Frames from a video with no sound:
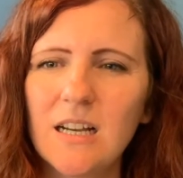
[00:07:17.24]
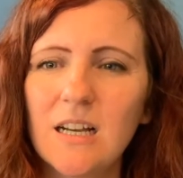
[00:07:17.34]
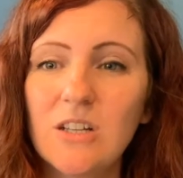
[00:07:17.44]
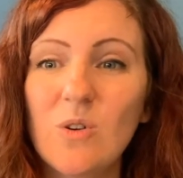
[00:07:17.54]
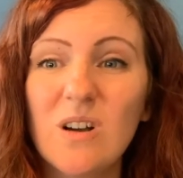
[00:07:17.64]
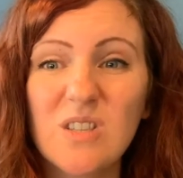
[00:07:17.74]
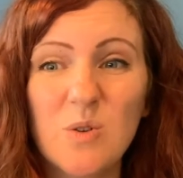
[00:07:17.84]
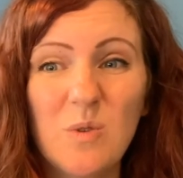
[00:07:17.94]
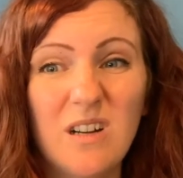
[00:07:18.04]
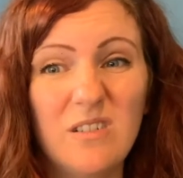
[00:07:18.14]
You also
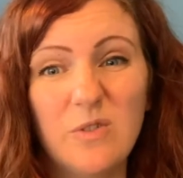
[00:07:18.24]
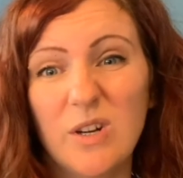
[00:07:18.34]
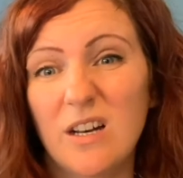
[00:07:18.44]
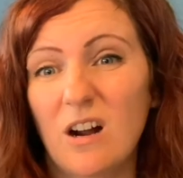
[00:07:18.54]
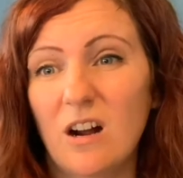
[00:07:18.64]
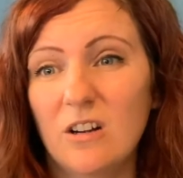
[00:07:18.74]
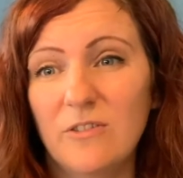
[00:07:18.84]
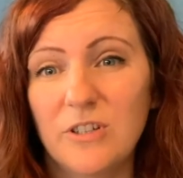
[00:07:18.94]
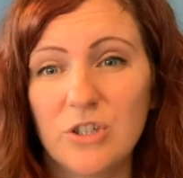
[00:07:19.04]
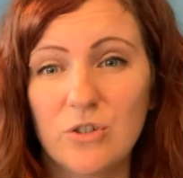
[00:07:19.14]
want to avoid
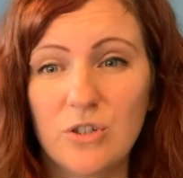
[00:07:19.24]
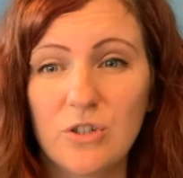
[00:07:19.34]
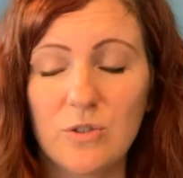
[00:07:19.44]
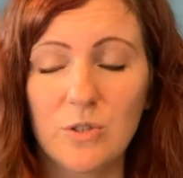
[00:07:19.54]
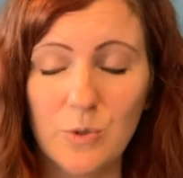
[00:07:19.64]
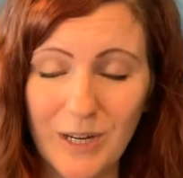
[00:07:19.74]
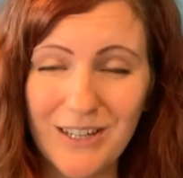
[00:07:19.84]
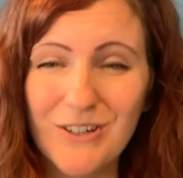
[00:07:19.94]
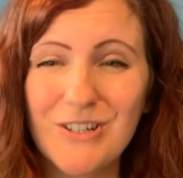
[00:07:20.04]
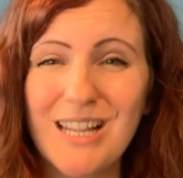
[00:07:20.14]
artificial
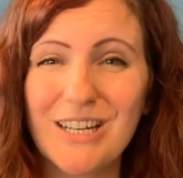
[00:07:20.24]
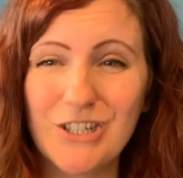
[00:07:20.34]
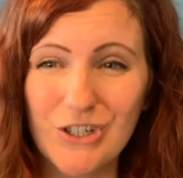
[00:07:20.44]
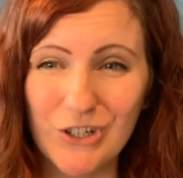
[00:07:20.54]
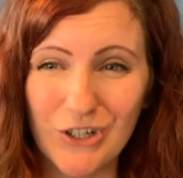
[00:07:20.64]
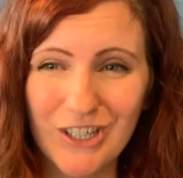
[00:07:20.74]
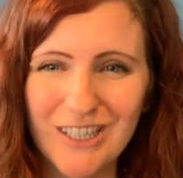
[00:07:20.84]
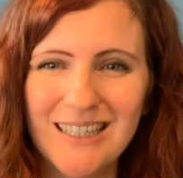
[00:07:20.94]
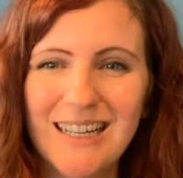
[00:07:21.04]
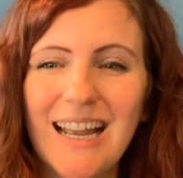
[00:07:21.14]
sweeteners and sugar,
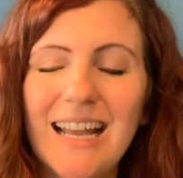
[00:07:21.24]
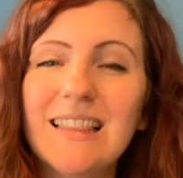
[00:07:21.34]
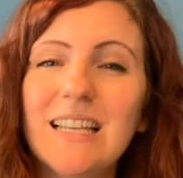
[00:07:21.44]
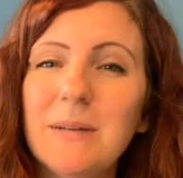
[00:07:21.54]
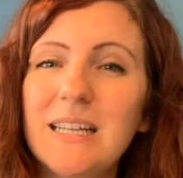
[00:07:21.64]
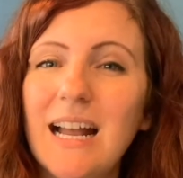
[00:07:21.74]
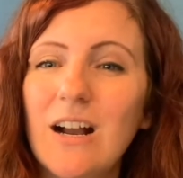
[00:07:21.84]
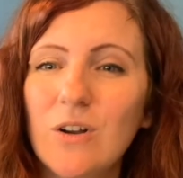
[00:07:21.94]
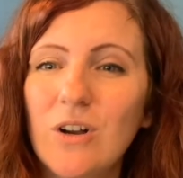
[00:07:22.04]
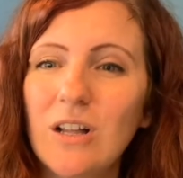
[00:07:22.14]
and limit
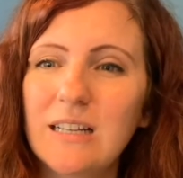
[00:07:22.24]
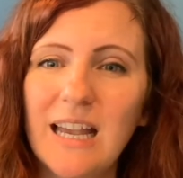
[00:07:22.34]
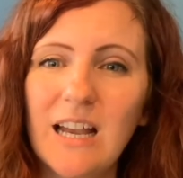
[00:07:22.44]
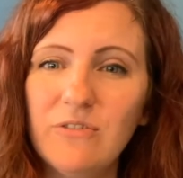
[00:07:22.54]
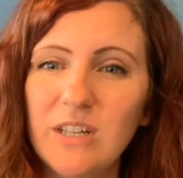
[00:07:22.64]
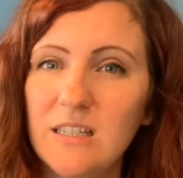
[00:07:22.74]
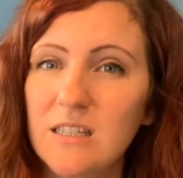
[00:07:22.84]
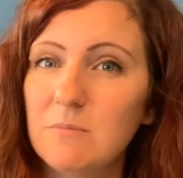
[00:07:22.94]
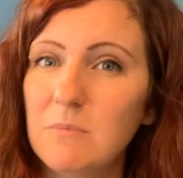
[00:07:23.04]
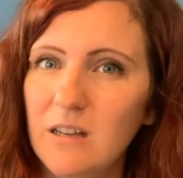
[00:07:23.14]
alcohol and caffeine
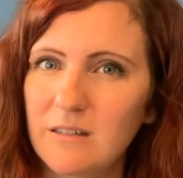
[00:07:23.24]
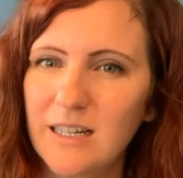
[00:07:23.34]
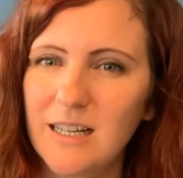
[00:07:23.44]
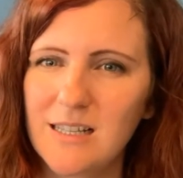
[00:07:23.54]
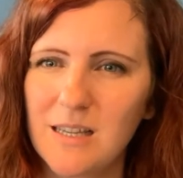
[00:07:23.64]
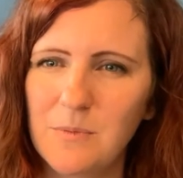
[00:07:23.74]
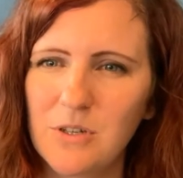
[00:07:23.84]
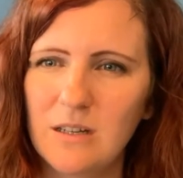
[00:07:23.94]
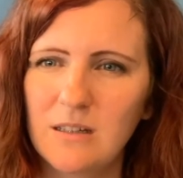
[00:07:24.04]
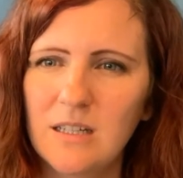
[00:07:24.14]
to moderate
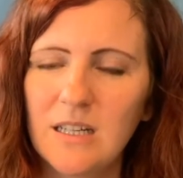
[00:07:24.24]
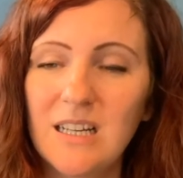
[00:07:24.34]
consumption.